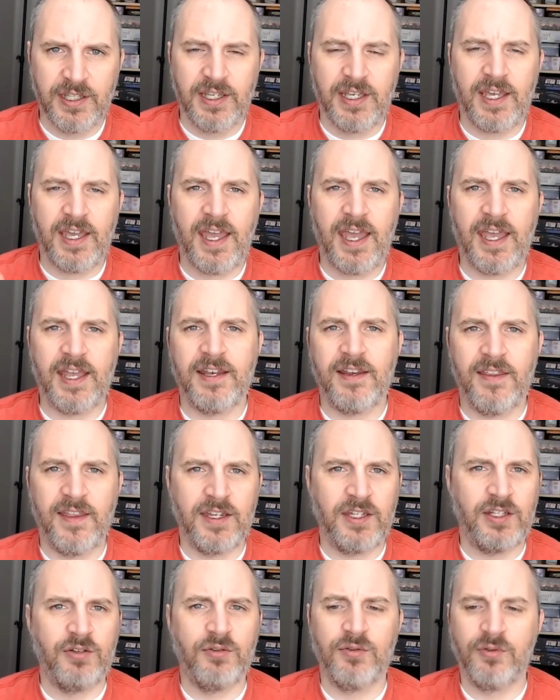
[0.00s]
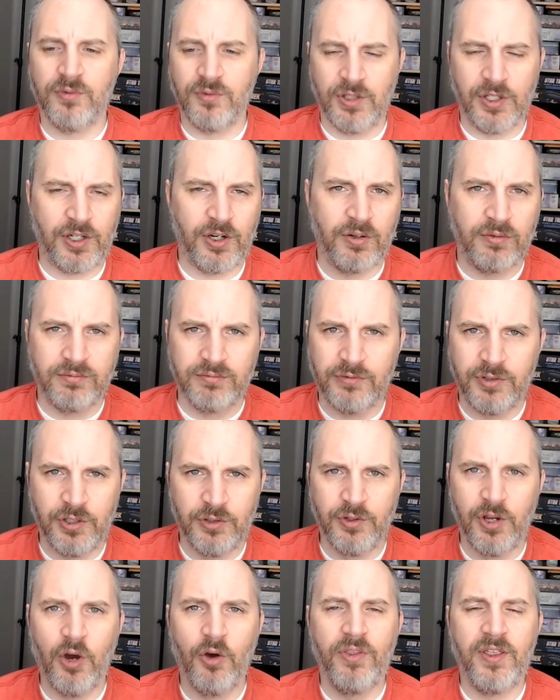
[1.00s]
and then you
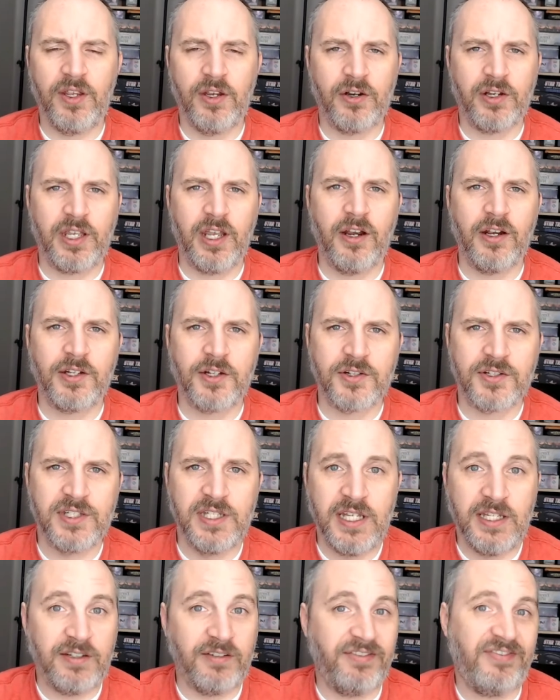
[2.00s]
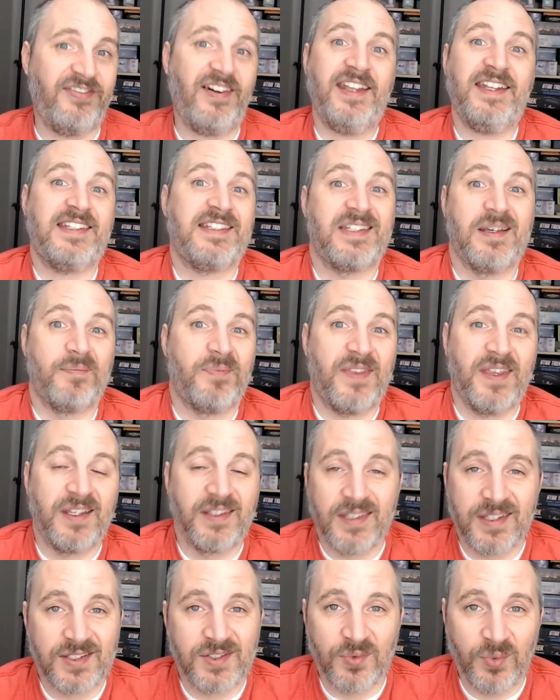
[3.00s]
know that your characters need to fight something
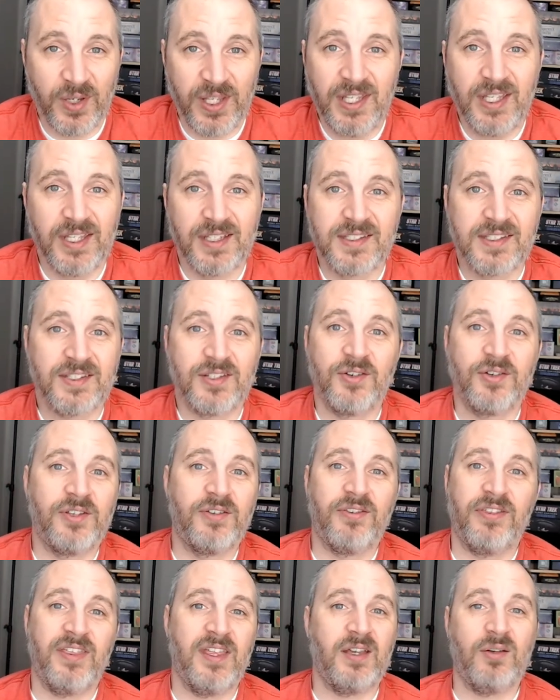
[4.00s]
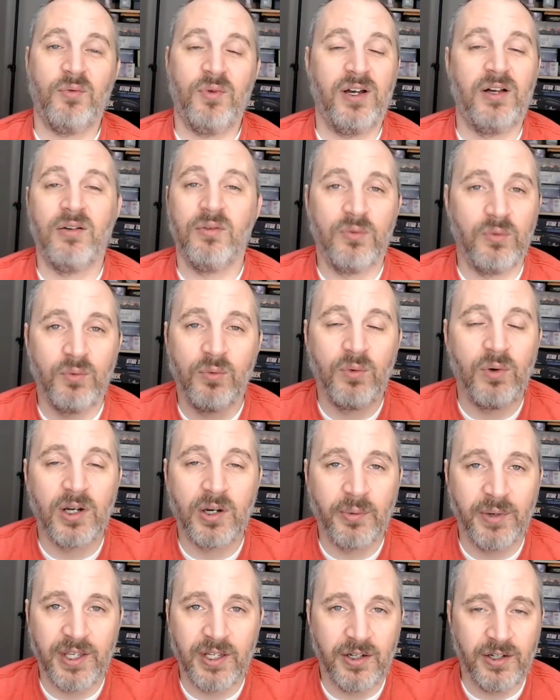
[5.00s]
this week, and so you think, well, what are
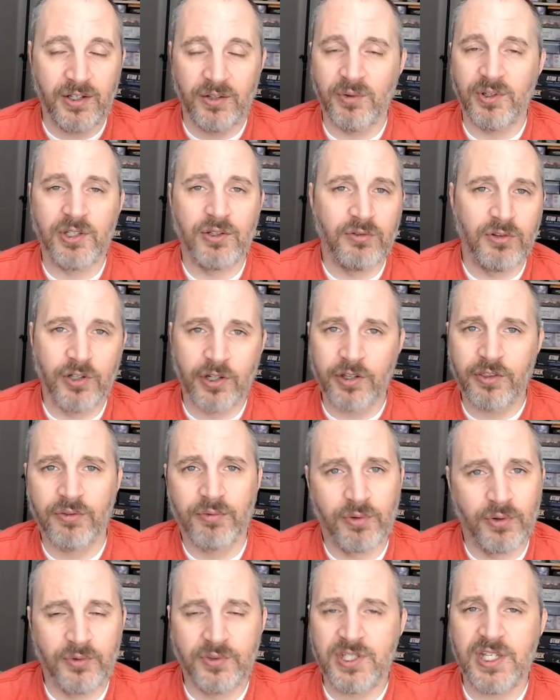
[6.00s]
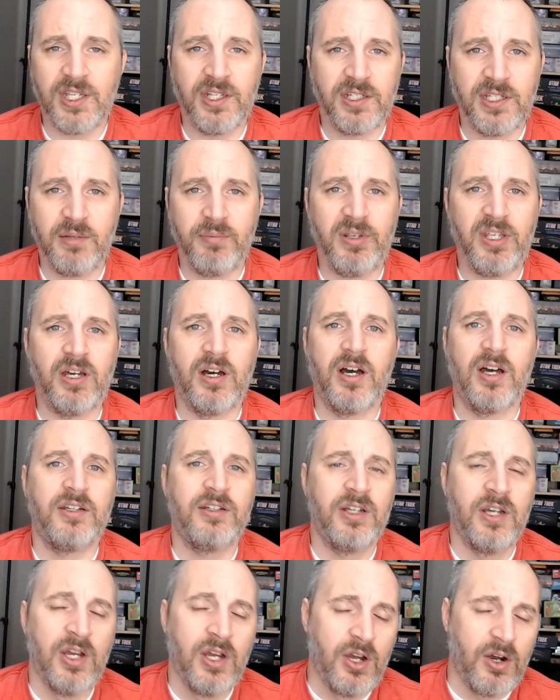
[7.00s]
we going to do? And you look through D&D Beyond,
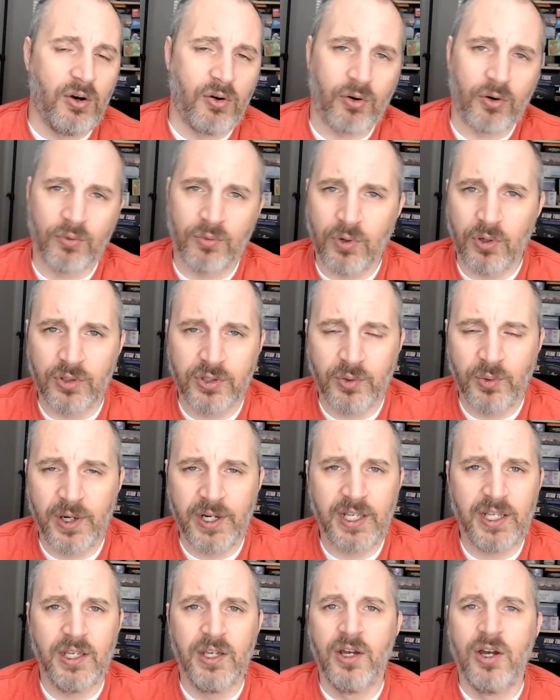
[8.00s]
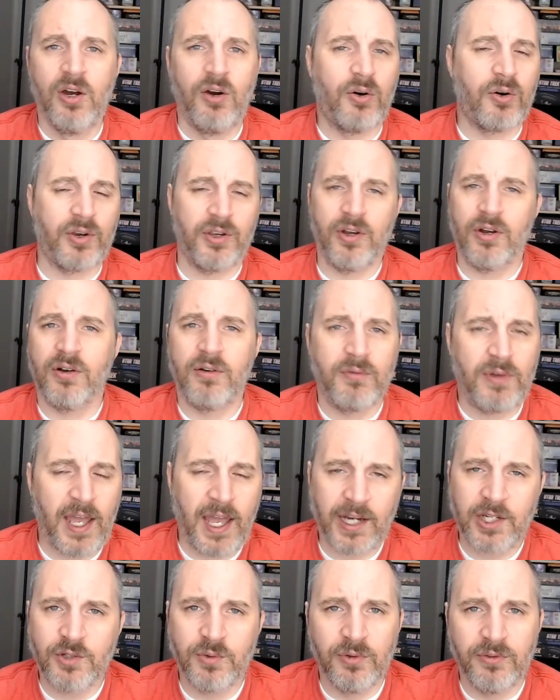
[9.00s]
or Roll20, or your
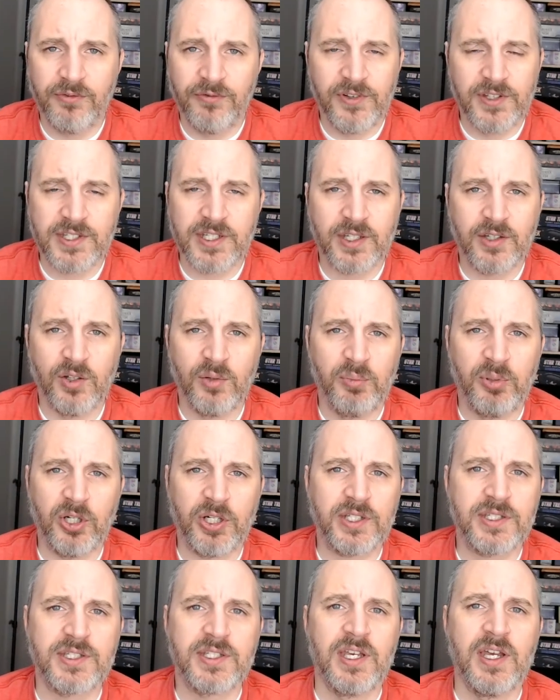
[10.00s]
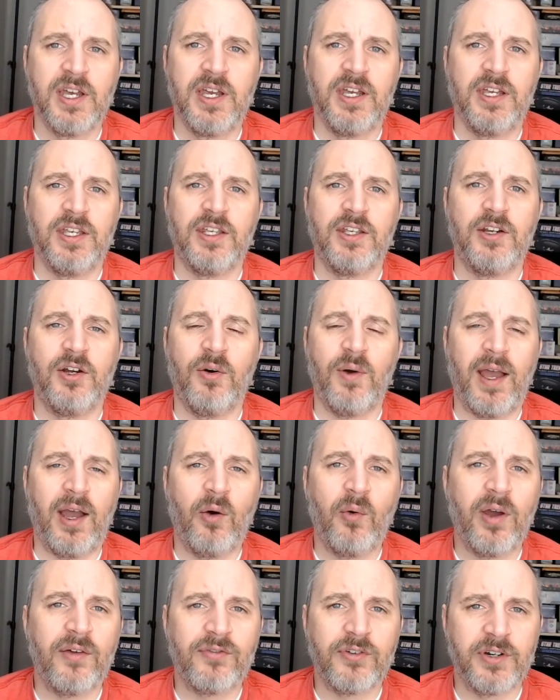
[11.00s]
actual physical books, you know,
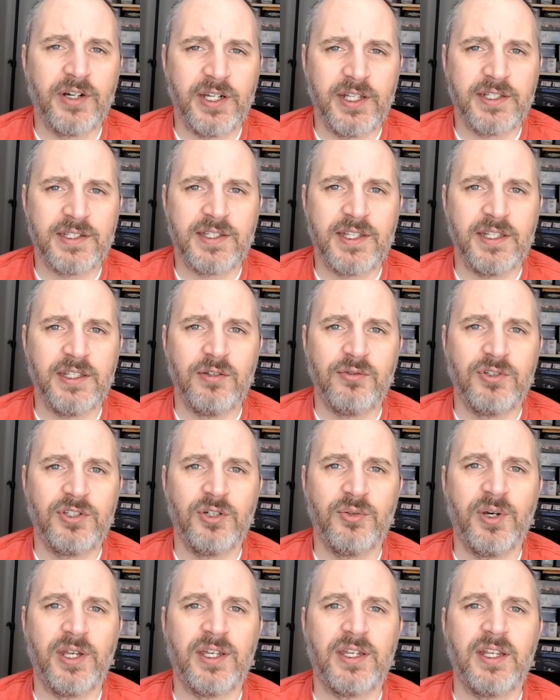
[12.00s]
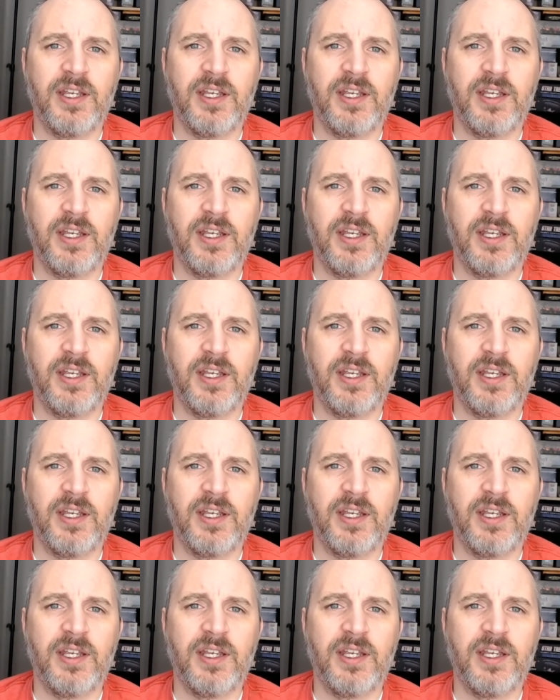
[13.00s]
however it is that you do it,